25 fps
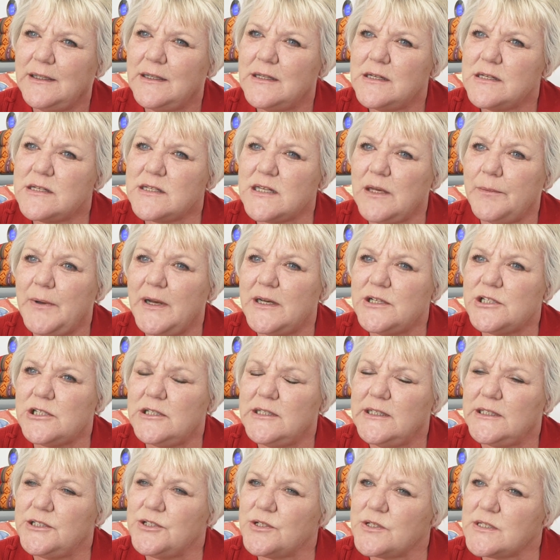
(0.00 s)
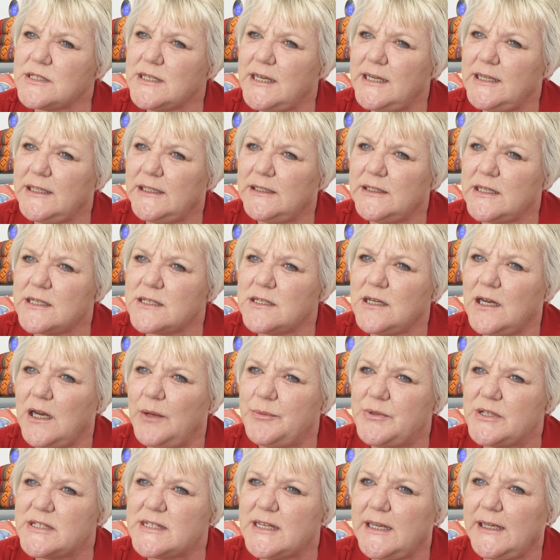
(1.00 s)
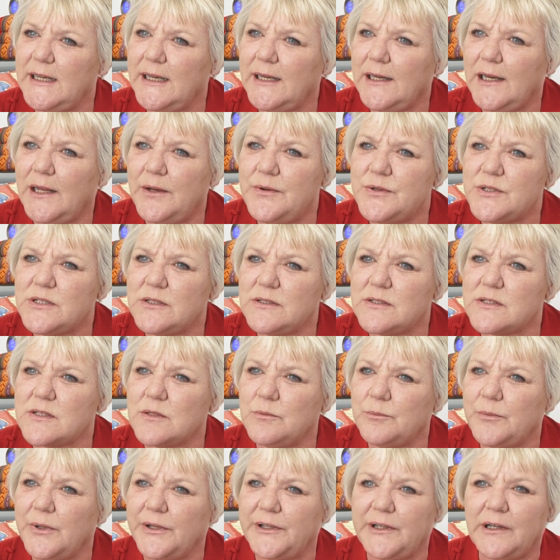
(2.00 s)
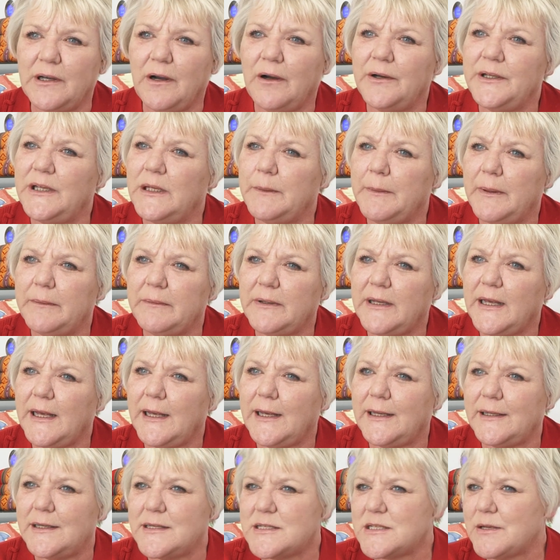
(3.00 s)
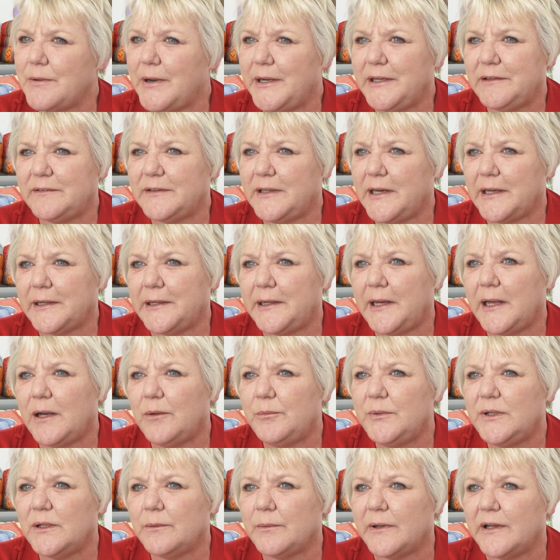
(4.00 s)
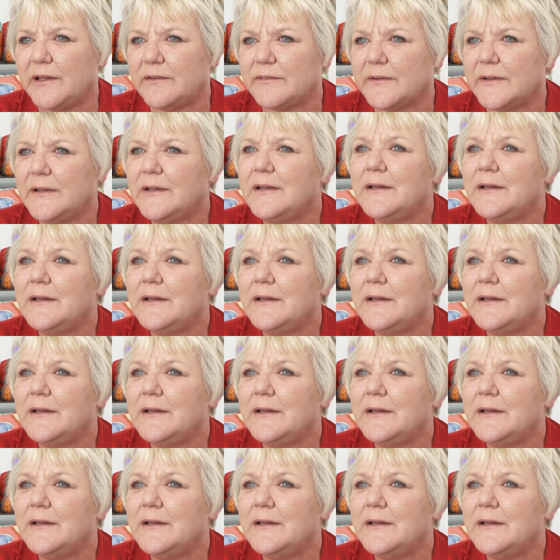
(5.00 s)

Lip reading: So actually just taking the time to say hello to somebody, are you okay? Is there anything I can help you with?